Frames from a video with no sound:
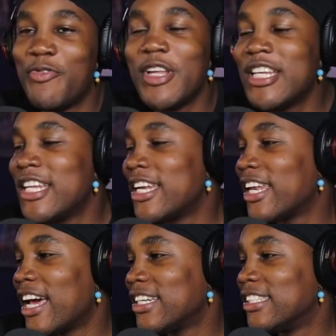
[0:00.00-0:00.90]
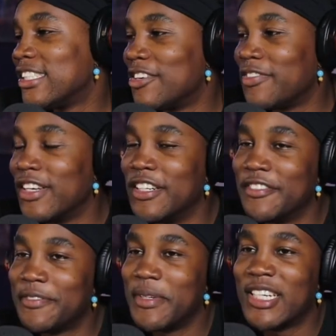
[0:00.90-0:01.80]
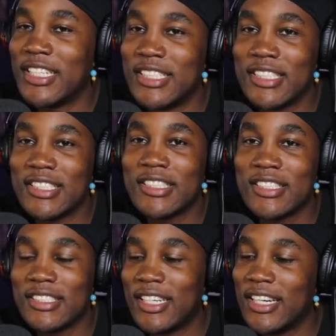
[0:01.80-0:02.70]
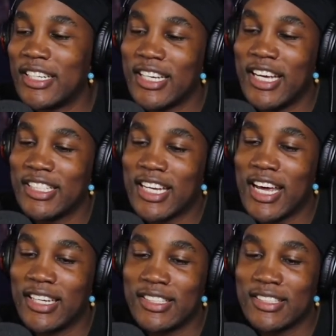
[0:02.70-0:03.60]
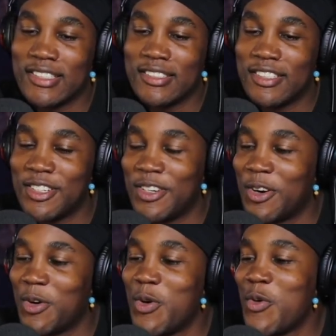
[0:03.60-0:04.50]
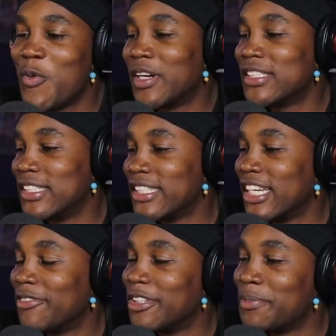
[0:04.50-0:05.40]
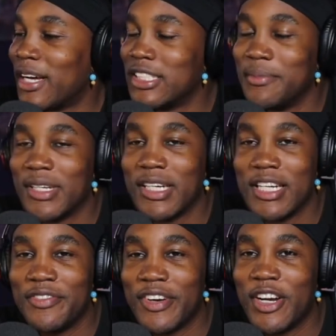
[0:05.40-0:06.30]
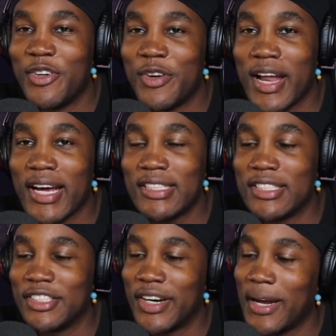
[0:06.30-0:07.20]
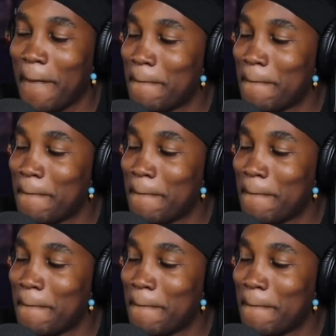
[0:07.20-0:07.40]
really didn't like the tough love because it's like, you know, who wants to take responsibility for their own actions, right?